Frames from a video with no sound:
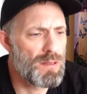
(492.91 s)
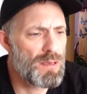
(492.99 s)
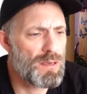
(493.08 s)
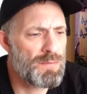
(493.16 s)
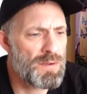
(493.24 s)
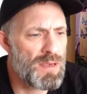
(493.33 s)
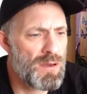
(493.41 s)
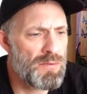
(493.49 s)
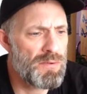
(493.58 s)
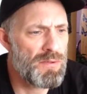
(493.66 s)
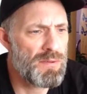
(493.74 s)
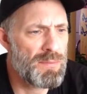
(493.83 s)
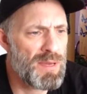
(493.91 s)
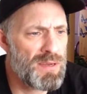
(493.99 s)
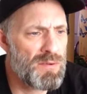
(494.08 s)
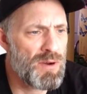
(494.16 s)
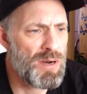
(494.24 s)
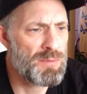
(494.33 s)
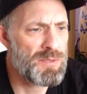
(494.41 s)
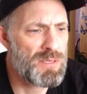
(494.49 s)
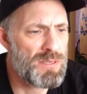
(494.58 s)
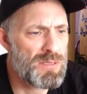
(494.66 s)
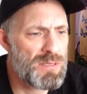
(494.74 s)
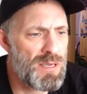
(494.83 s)
If you go through the menu
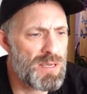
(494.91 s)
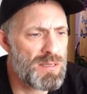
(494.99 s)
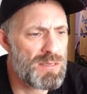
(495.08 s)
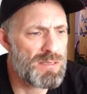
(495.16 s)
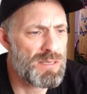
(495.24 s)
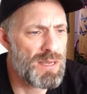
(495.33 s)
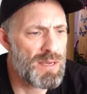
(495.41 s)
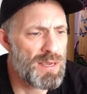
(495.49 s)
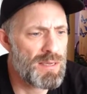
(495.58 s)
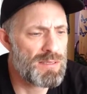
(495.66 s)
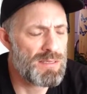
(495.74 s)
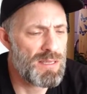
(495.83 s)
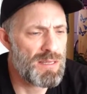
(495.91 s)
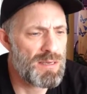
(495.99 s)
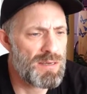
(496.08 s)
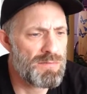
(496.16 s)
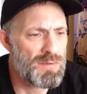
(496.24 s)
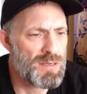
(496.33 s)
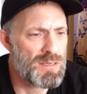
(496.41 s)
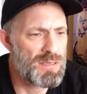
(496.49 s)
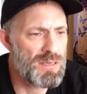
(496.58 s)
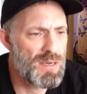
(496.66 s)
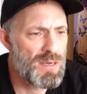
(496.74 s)
options and the settings and the different